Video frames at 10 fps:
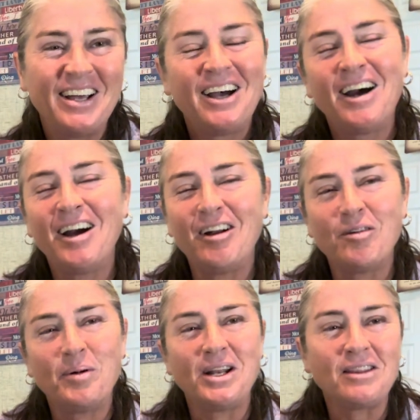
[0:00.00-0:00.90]
All right,
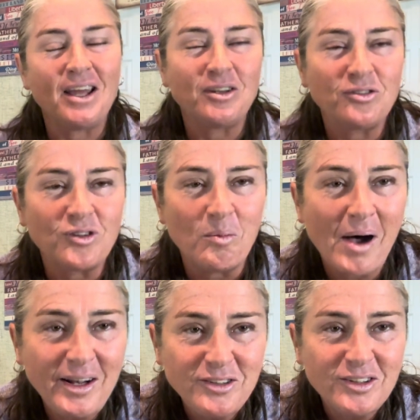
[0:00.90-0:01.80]
everybody, thank you so
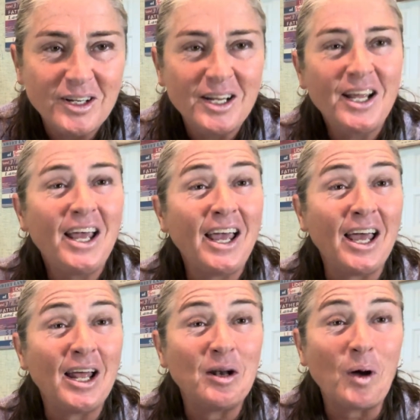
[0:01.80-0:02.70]
much,
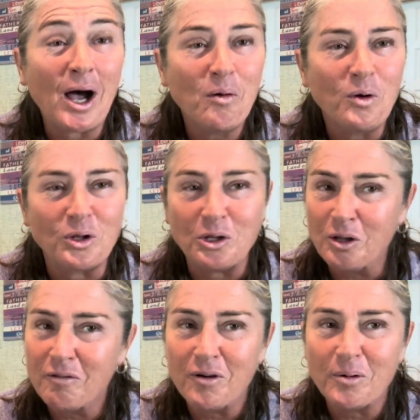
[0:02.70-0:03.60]
and I will
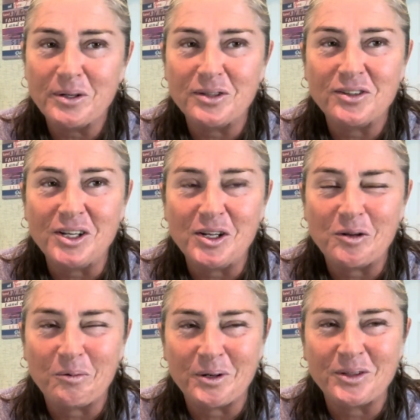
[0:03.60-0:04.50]
look forward to seeing
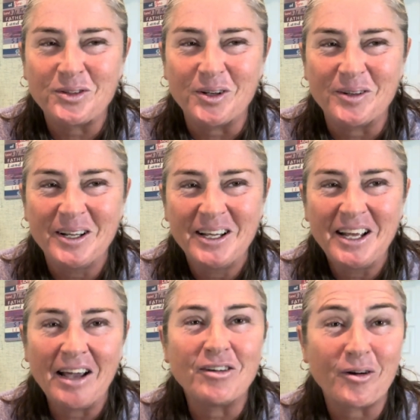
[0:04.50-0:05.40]
you real soon.
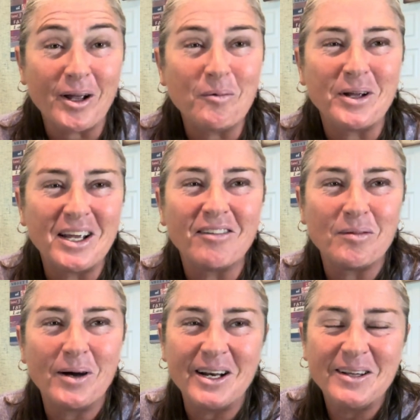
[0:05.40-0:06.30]
Have a great week,
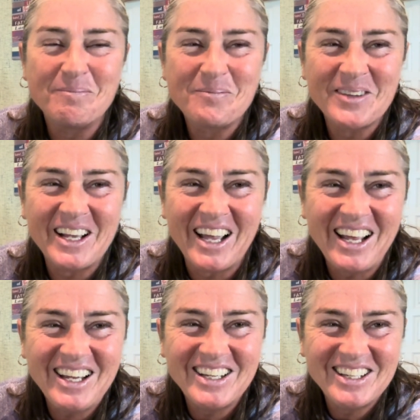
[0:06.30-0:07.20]
everybody,
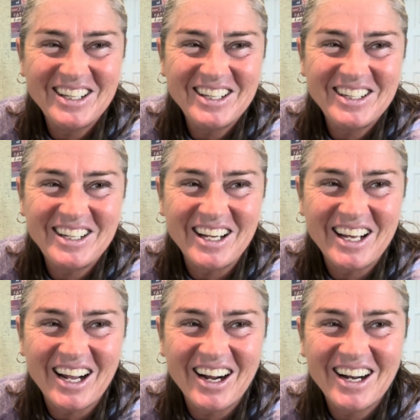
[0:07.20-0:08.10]
okay? Take
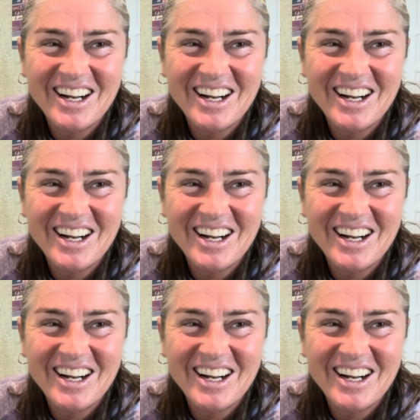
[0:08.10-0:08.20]
care.